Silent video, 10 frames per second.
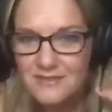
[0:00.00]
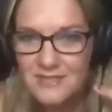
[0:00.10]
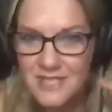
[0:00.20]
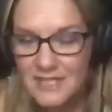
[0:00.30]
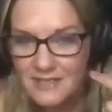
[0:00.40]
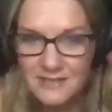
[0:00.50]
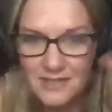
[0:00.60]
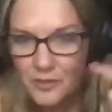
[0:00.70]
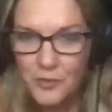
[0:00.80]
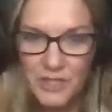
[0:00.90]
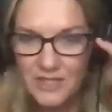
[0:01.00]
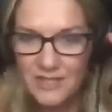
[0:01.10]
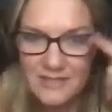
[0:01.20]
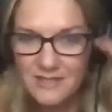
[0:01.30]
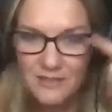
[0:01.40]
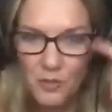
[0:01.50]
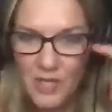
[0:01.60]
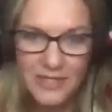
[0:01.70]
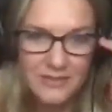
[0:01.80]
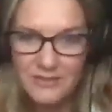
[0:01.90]
He's like, "I see your brain. I see the
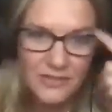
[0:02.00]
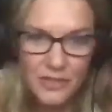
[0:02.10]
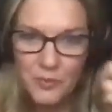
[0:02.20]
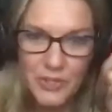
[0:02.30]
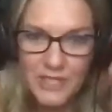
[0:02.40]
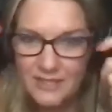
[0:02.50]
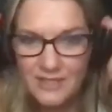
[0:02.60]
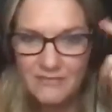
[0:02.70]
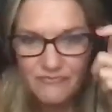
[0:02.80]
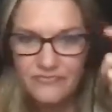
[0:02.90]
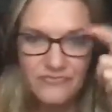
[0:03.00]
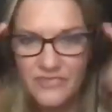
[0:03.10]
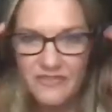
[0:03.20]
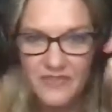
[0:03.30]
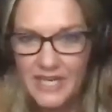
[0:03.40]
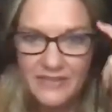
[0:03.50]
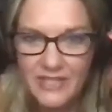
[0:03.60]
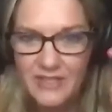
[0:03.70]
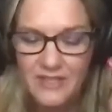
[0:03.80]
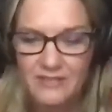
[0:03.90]
wires in your brain like
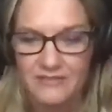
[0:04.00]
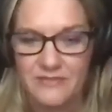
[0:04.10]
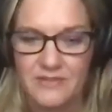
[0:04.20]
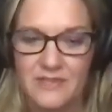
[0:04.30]
firing off."